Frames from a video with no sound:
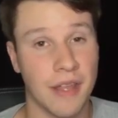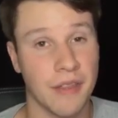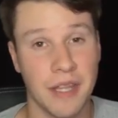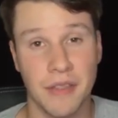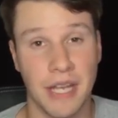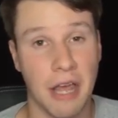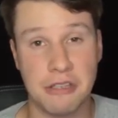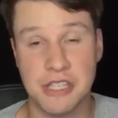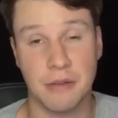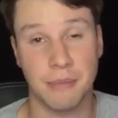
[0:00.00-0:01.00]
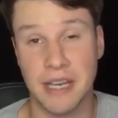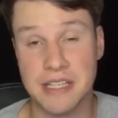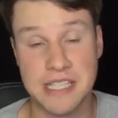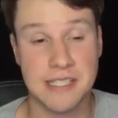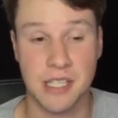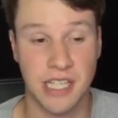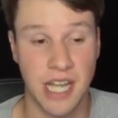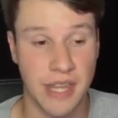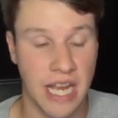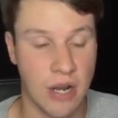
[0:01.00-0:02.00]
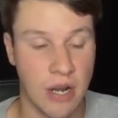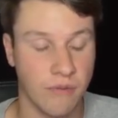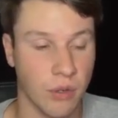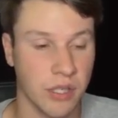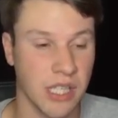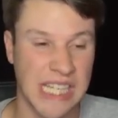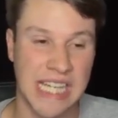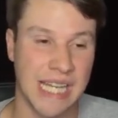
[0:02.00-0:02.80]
I think, than Alexander Madison, so you got that going for you.